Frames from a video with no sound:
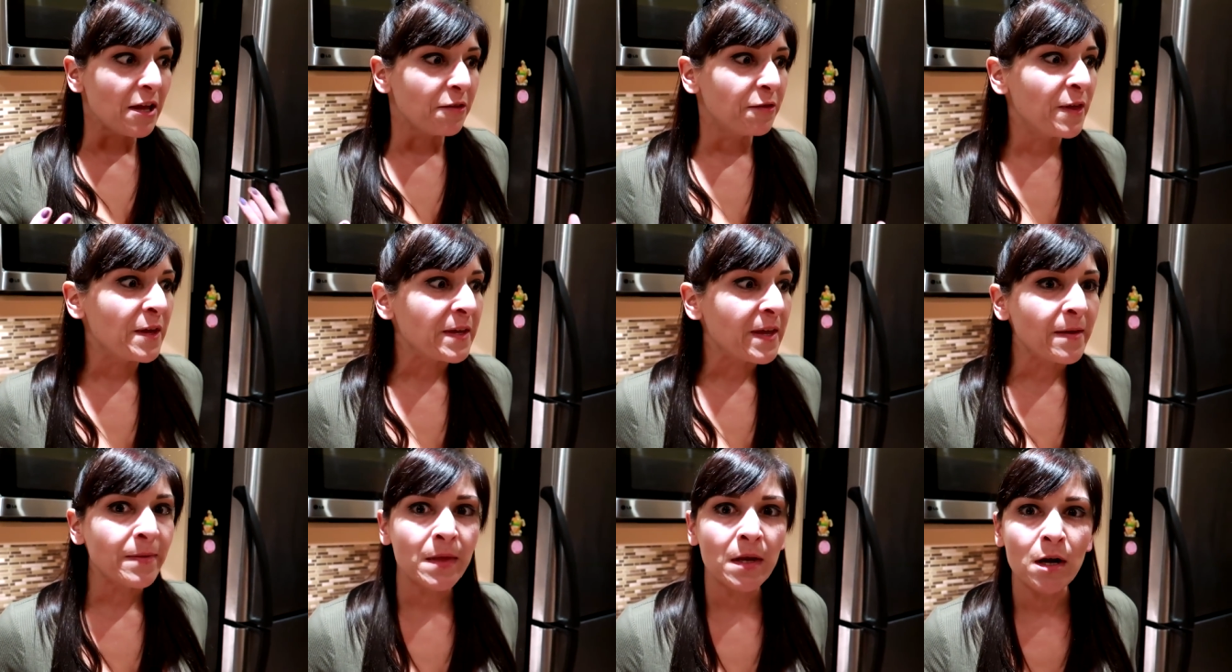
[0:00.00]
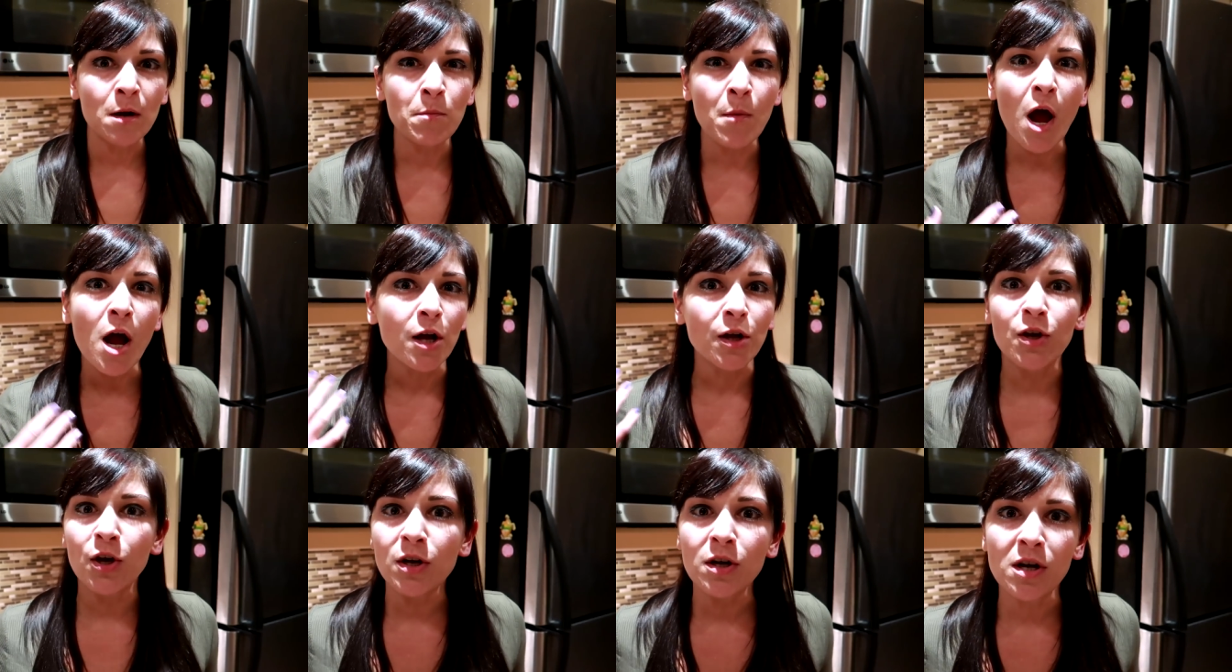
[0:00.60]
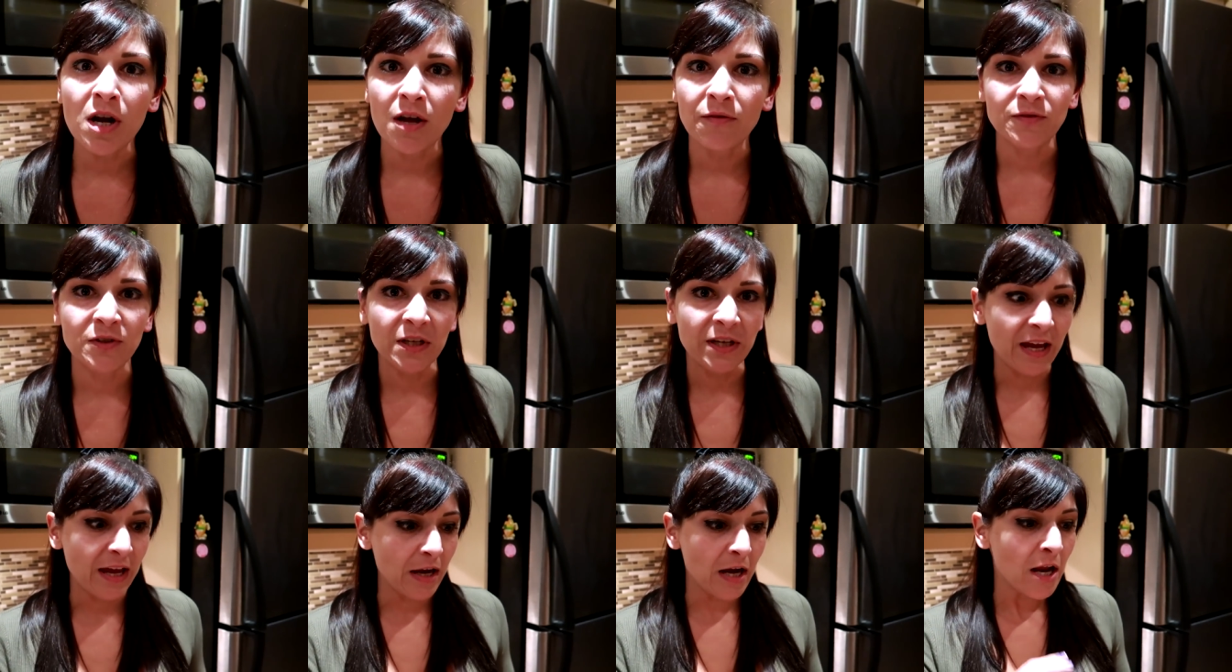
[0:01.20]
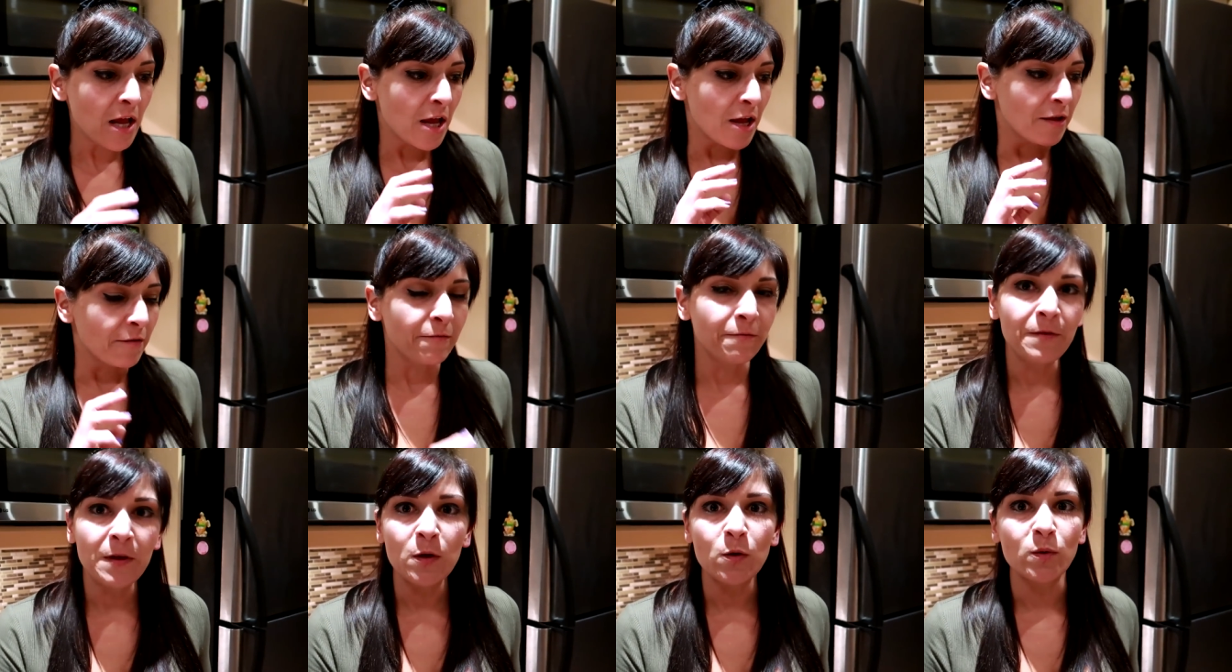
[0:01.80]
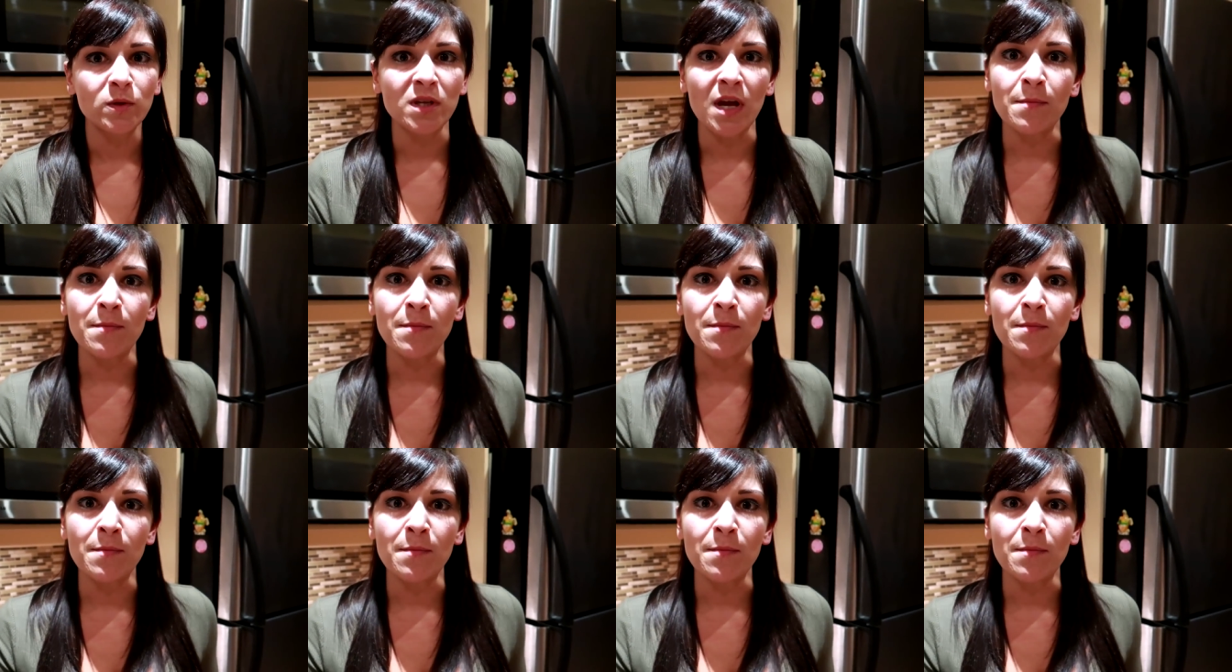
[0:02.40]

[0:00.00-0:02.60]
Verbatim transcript: thinking that I'm not good enough to get views.